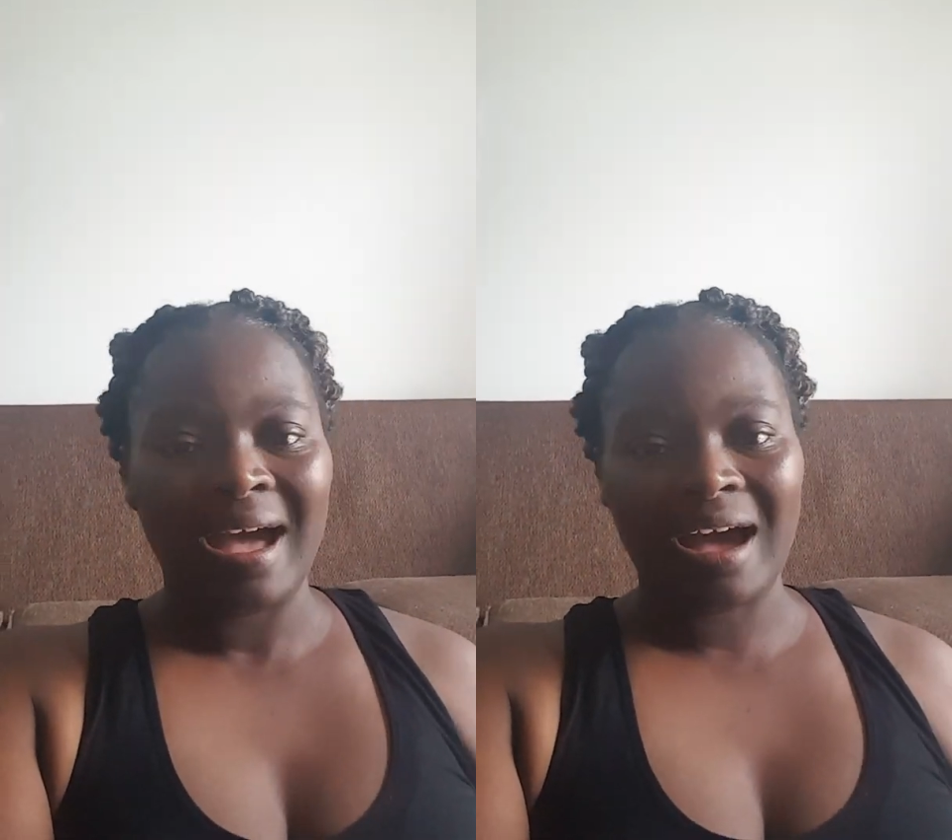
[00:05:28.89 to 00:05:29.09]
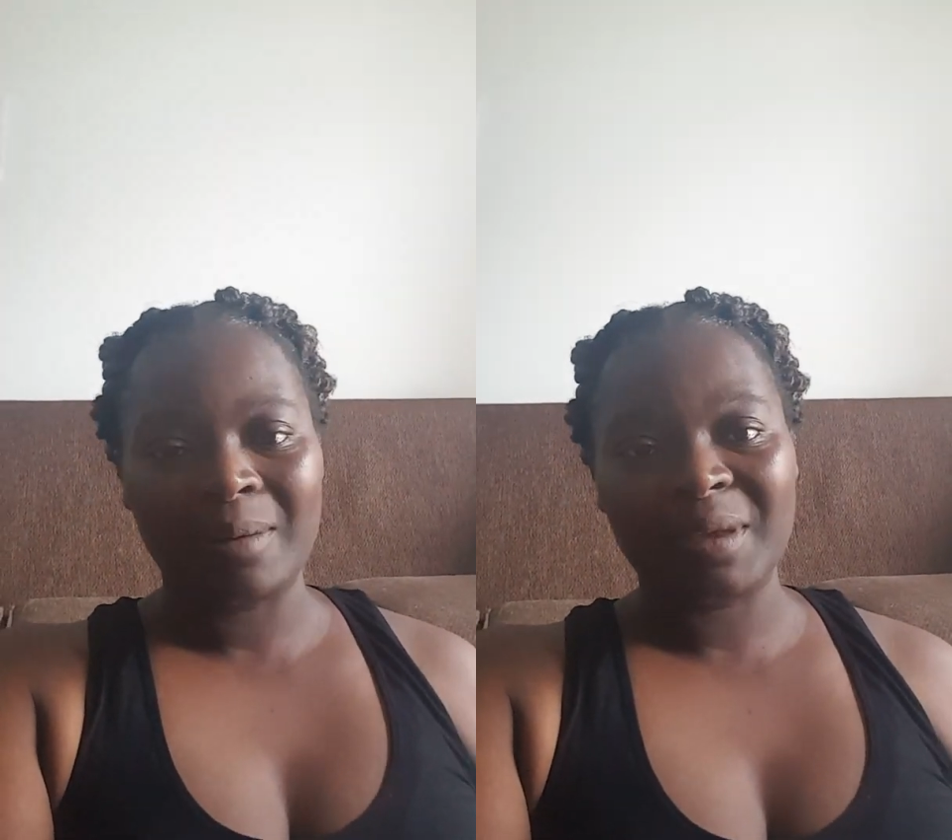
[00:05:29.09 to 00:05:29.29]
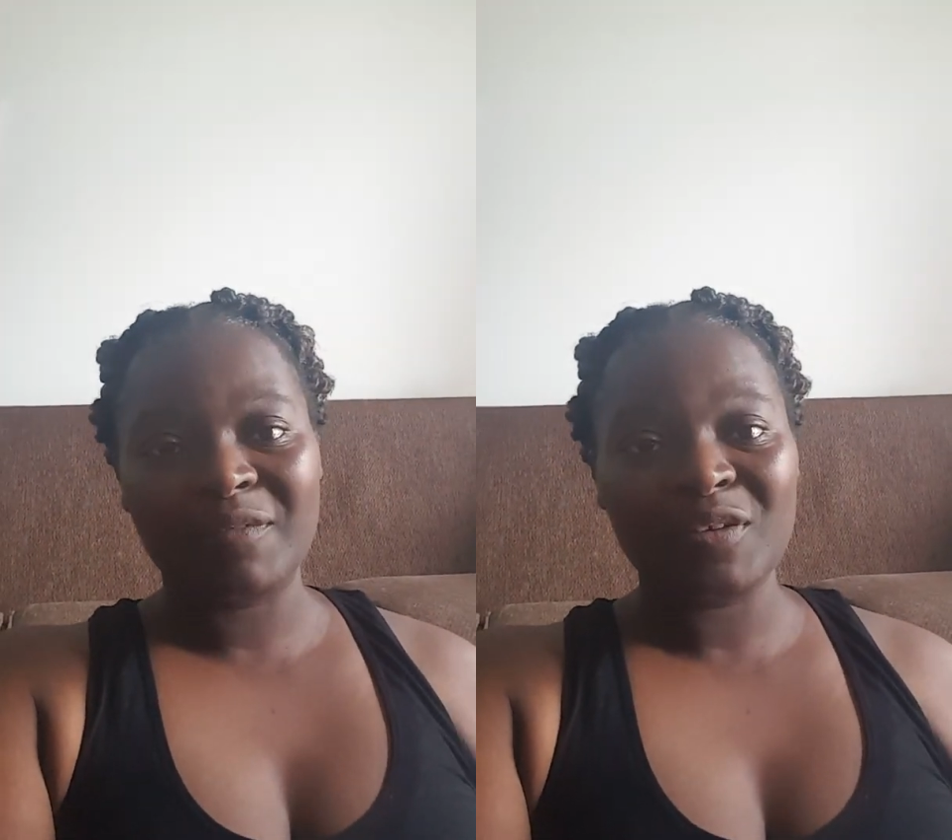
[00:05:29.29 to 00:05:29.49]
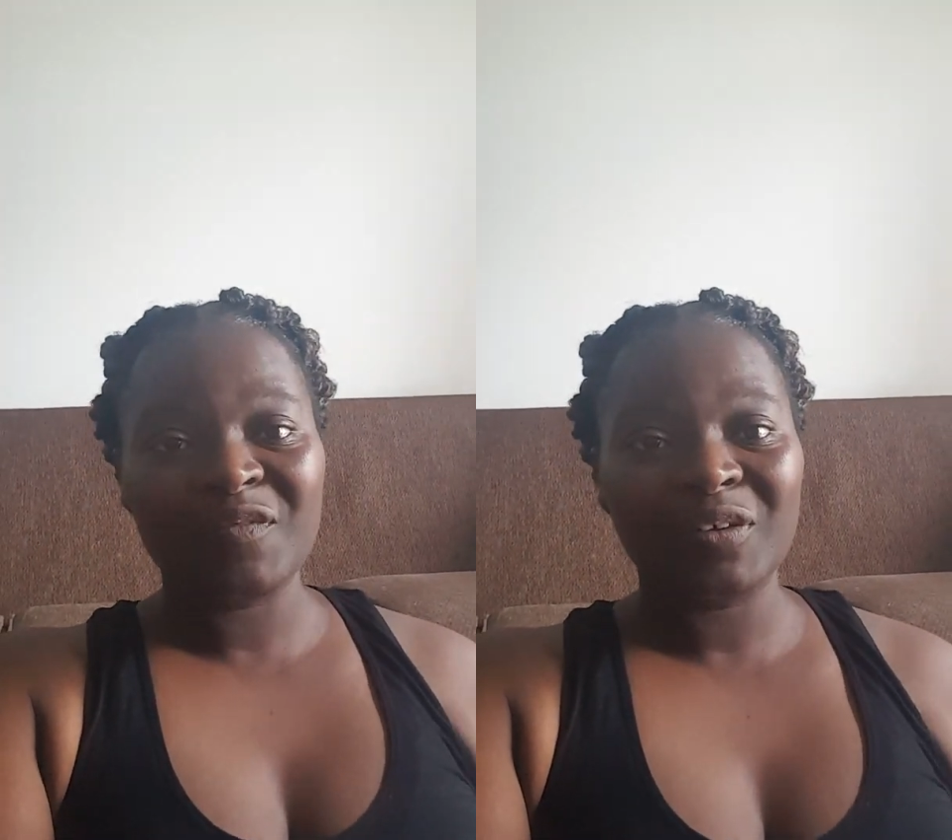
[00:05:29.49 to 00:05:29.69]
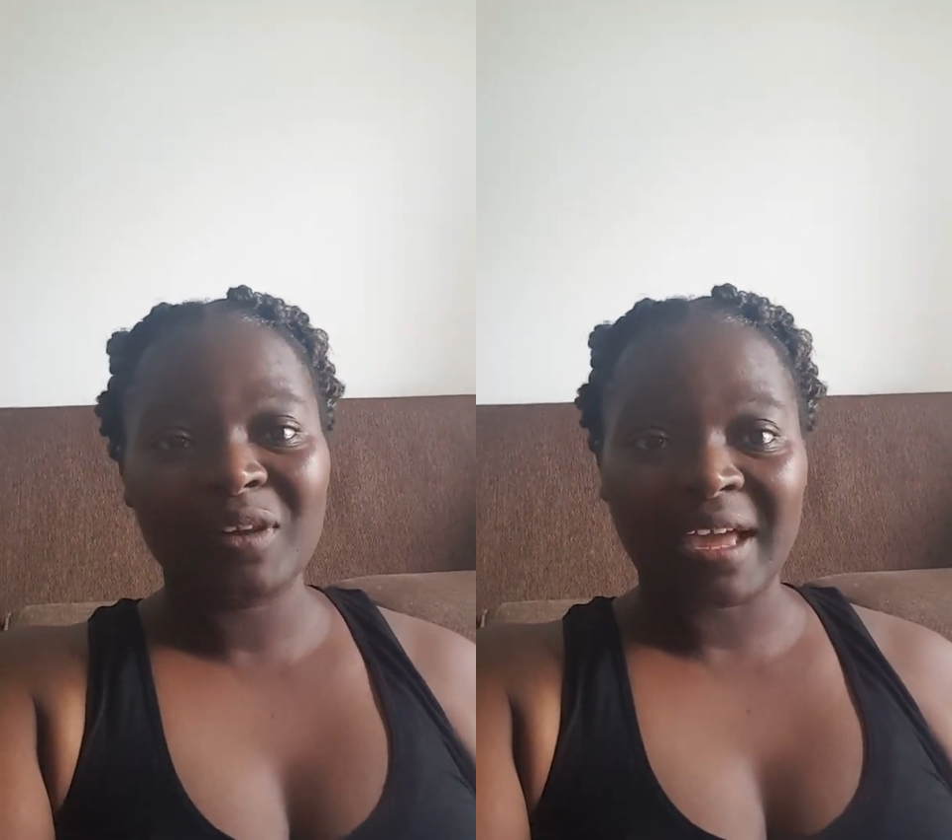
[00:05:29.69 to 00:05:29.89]
If you
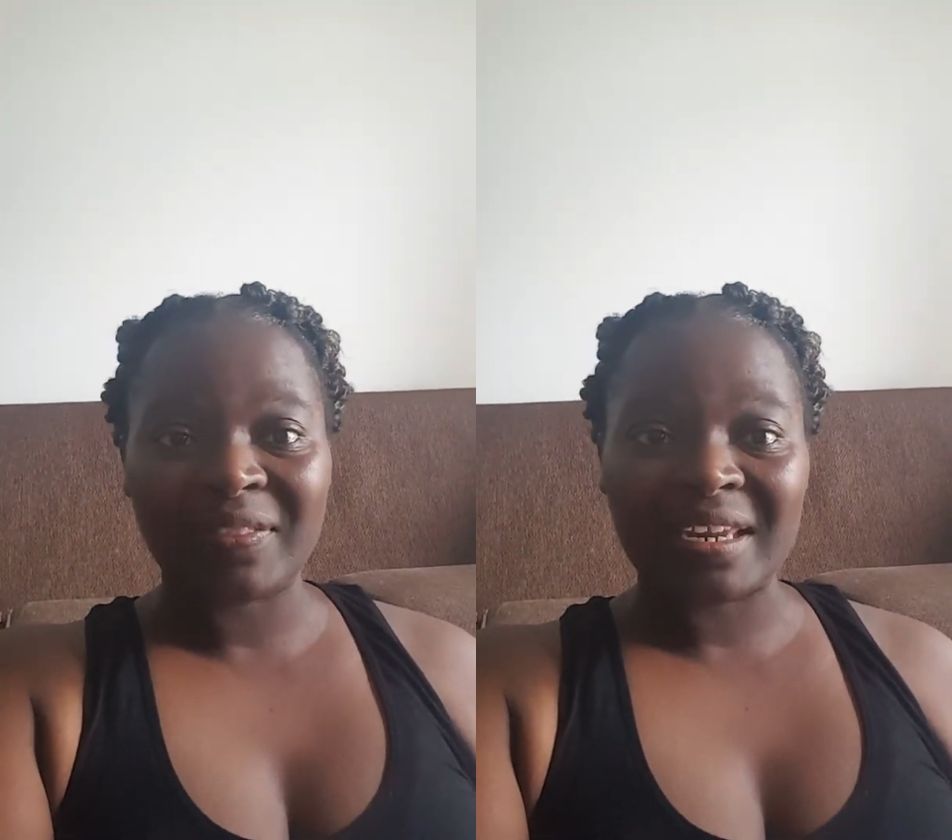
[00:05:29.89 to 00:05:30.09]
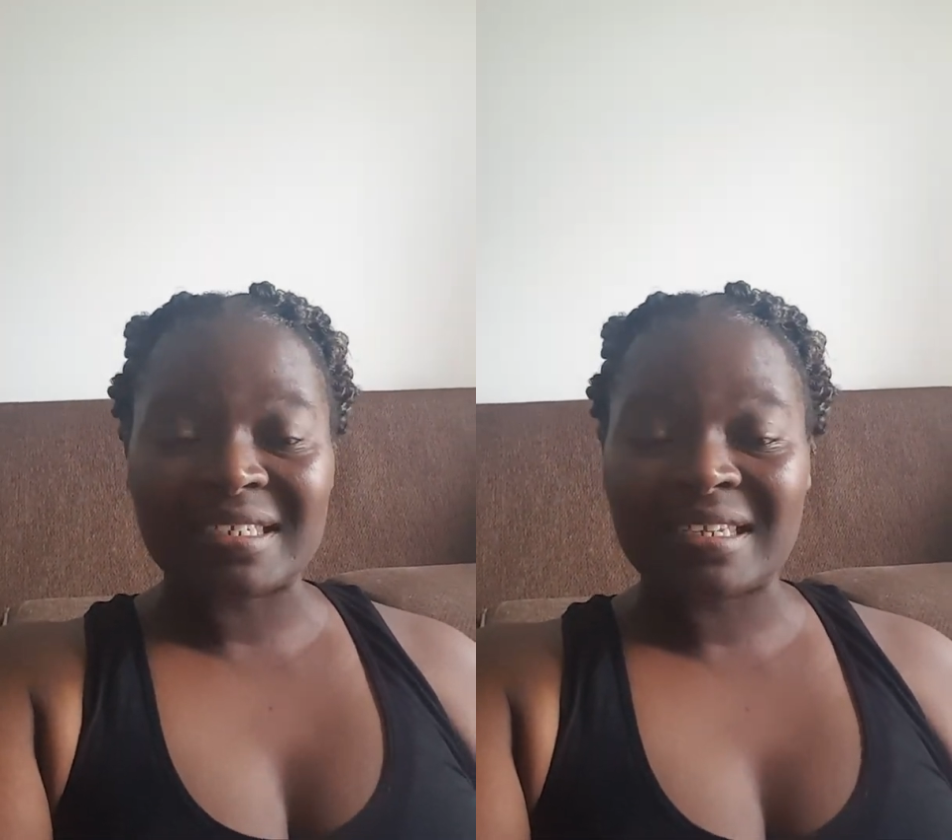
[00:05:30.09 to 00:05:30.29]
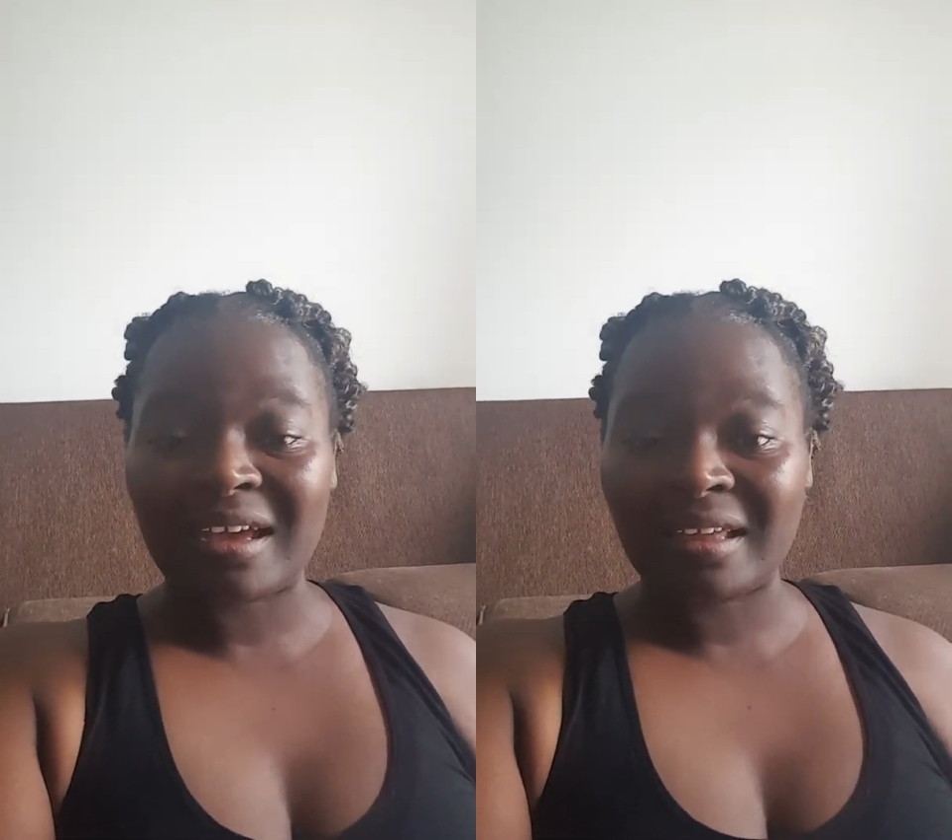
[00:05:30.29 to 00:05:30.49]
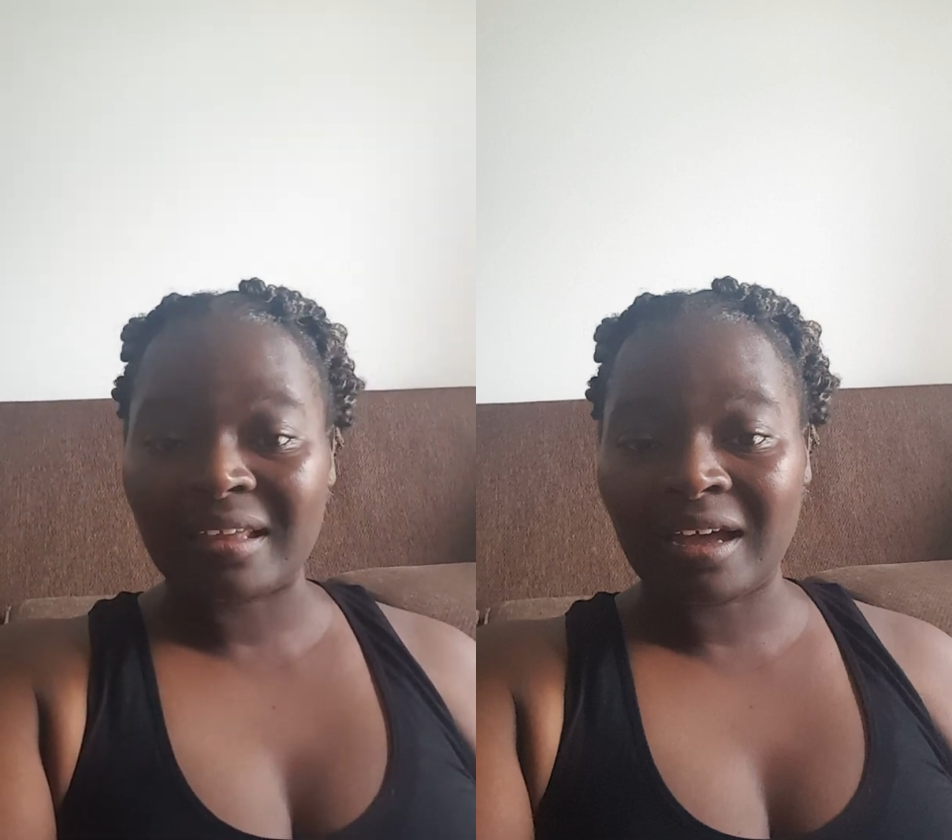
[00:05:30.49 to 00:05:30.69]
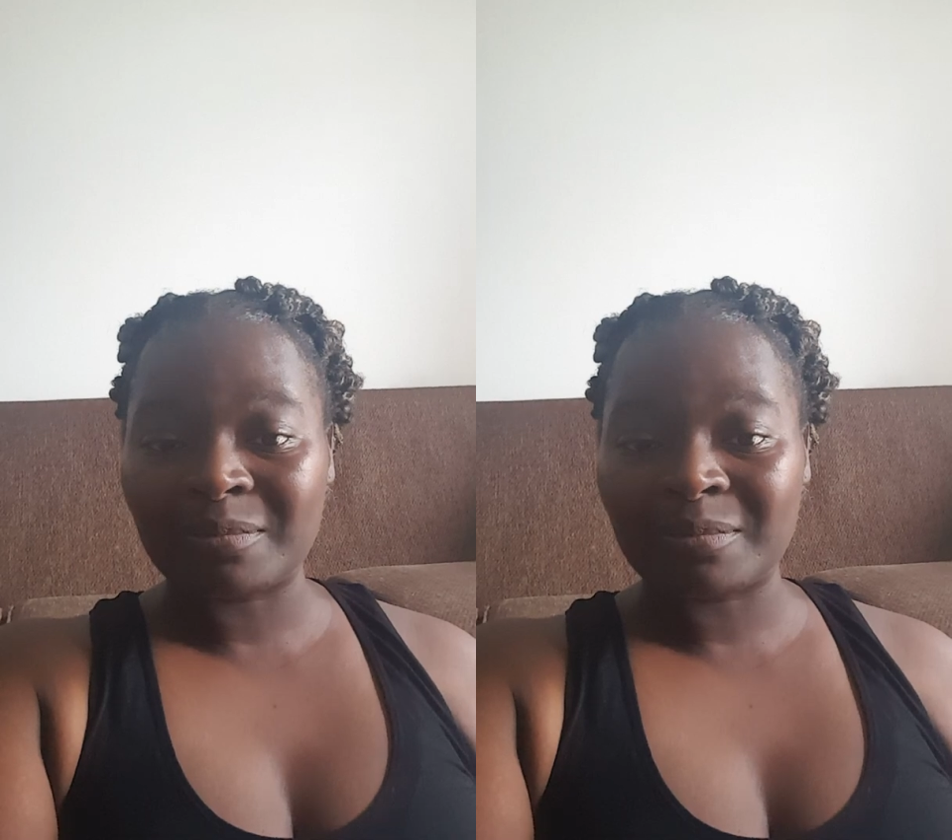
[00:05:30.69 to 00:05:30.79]
feel like that it's not